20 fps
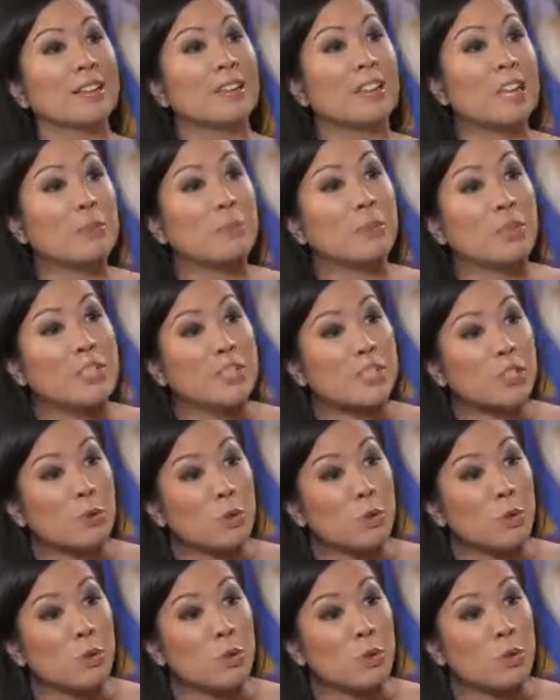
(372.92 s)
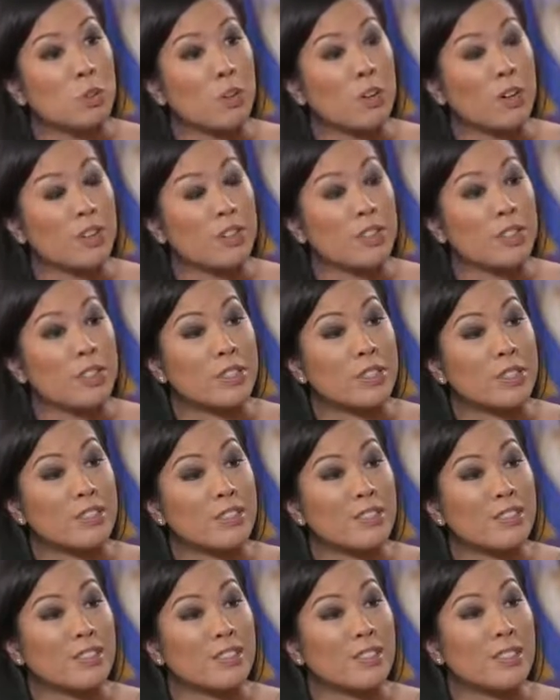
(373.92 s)
Late President Hugo
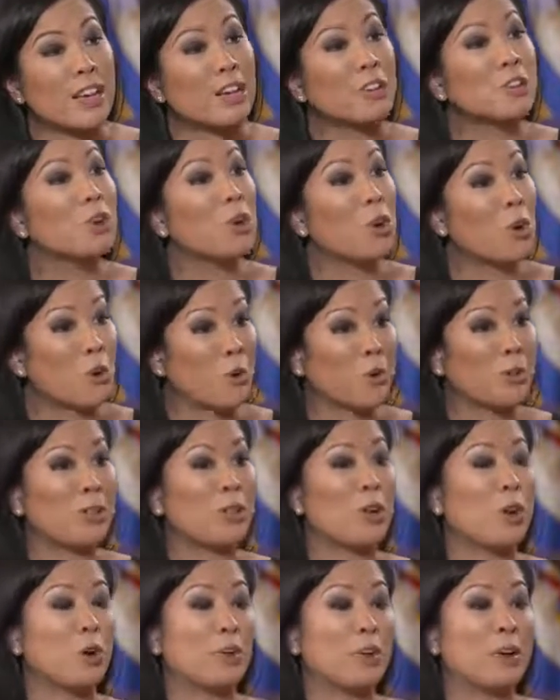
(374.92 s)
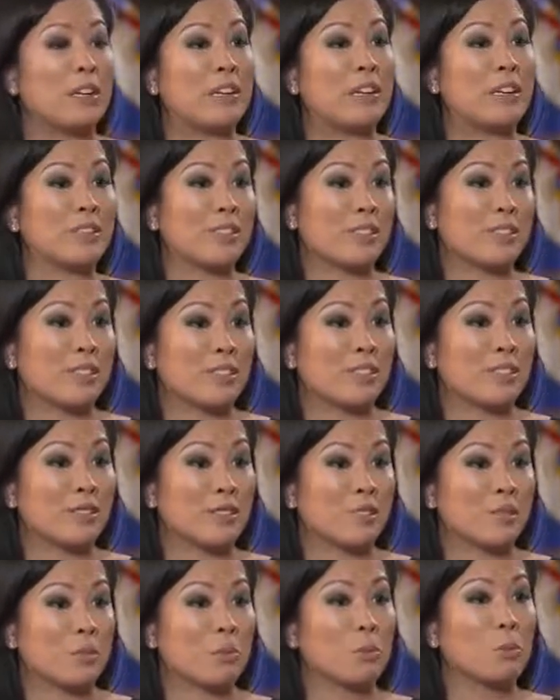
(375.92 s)
Chavez had called the OAS
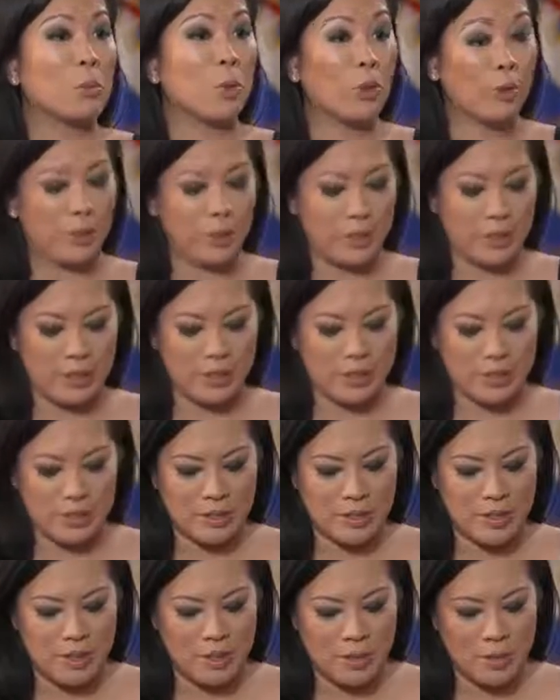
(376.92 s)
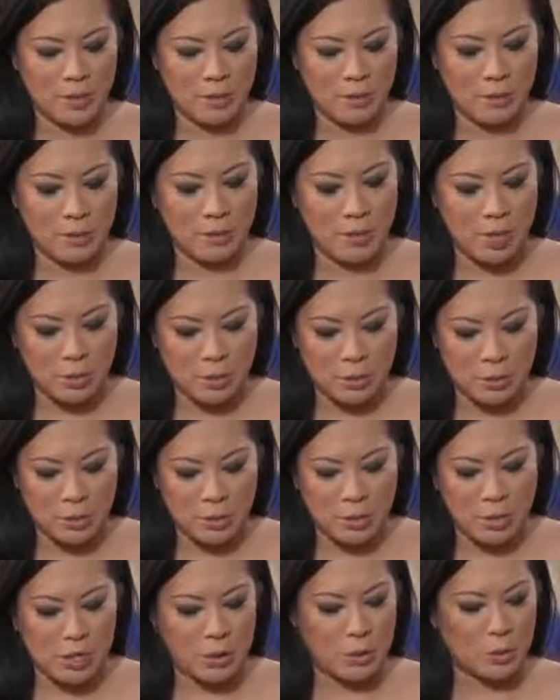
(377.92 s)
worthless. With
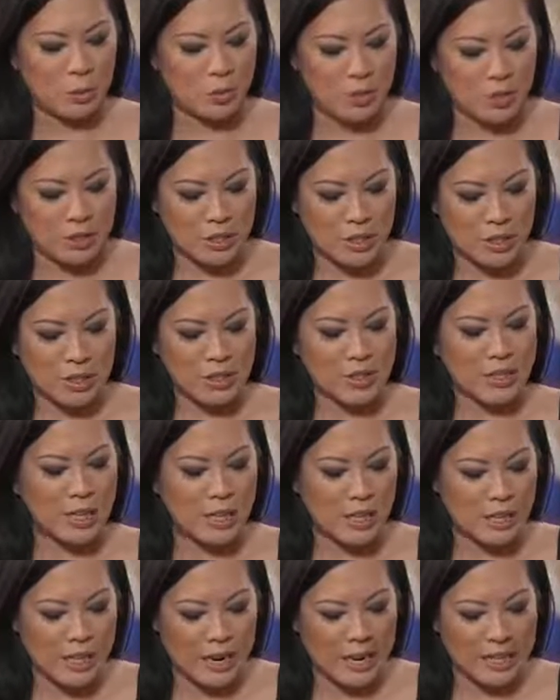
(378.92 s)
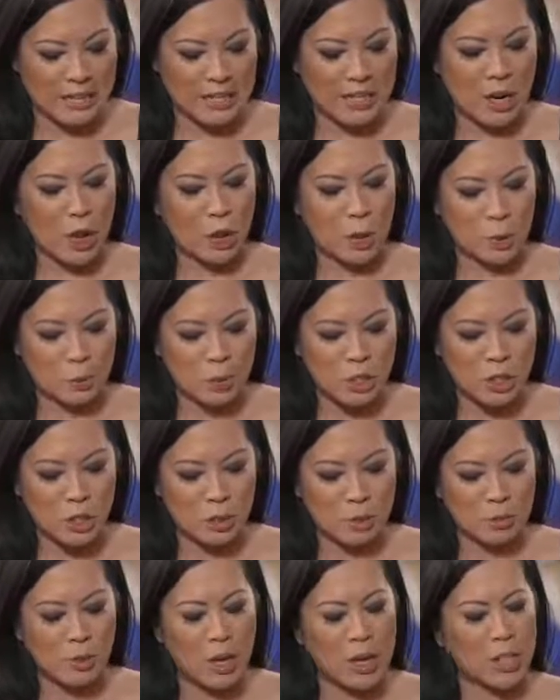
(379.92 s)
Mercosur, UNASUR, CELAC, and other
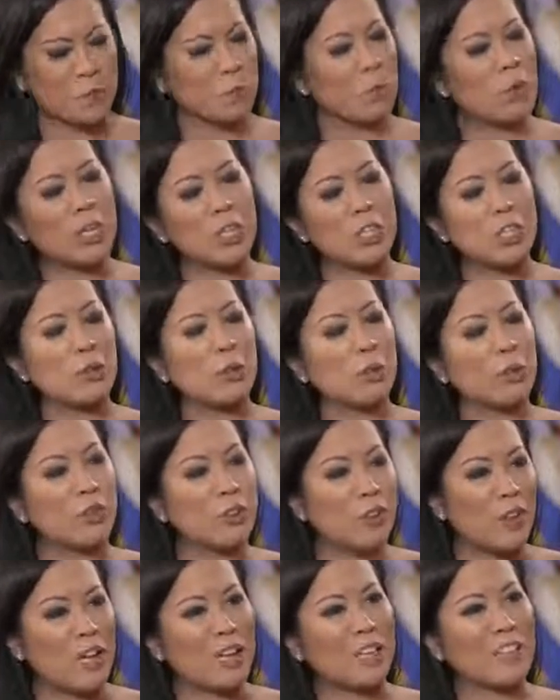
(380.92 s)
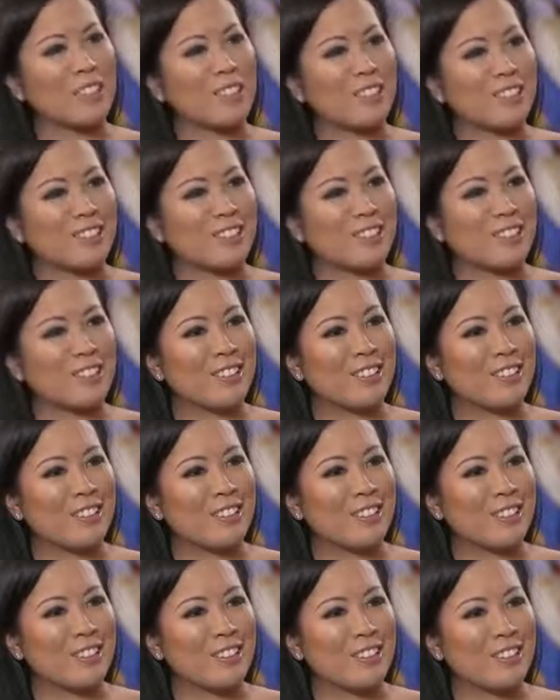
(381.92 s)
regional blocs, where do you think
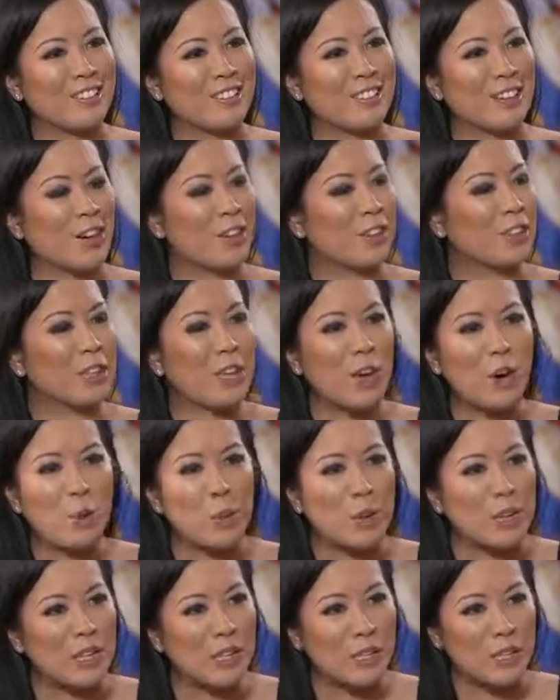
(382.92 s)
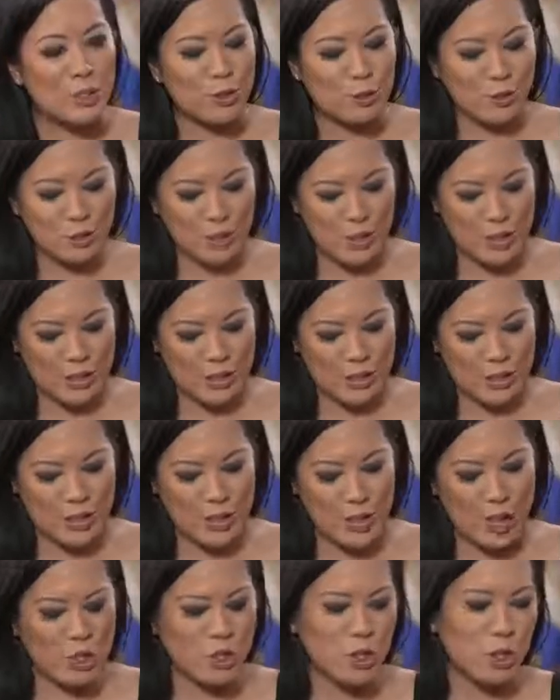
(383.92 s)
the OAS fits?
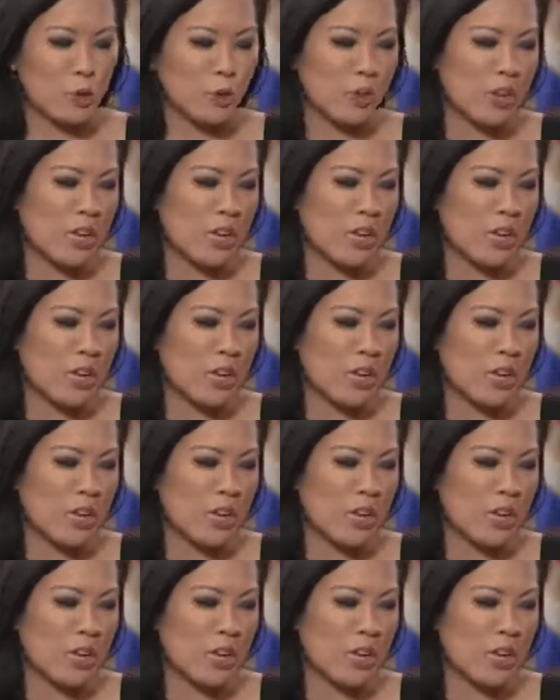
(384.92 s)
And do you